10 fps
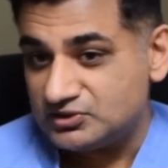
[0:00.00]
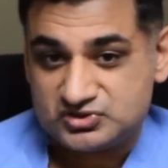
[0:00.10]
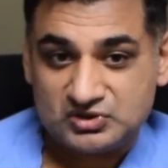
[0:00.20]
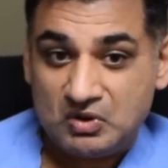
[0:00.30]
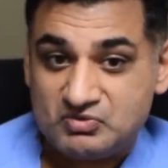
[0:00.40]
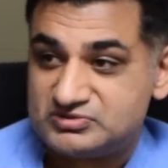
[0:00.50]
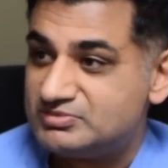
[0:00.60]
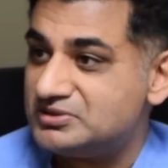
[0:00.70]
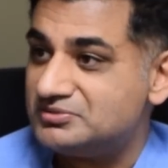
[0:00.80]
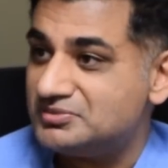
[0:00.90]
It should always
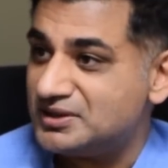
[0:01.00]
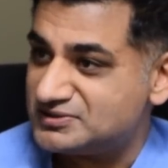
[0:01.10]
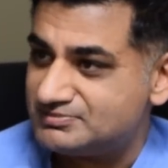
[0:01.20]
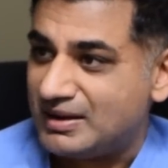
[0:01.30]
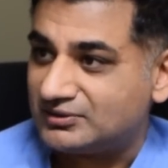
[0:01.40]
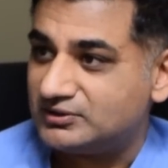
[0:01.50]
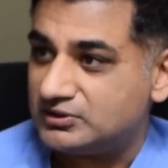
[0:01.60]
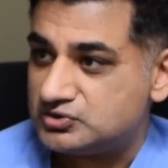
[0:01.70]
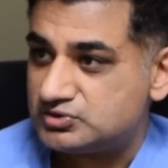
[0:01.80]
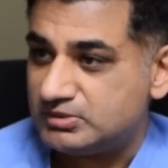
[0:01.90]
be expected,
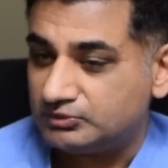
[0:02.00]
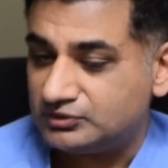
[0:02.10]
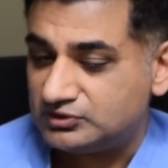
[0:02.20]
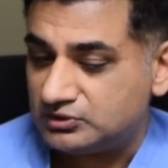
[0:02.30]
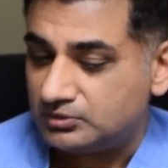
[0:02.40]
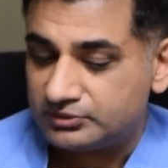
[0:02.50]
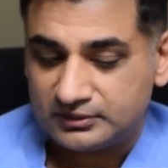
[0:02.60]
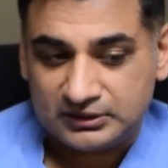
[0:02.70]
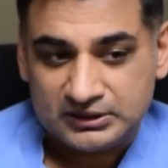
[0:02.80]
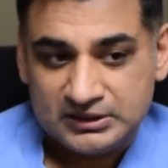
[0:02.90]
and you should be able to deal with
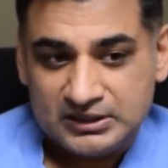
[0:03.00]
it.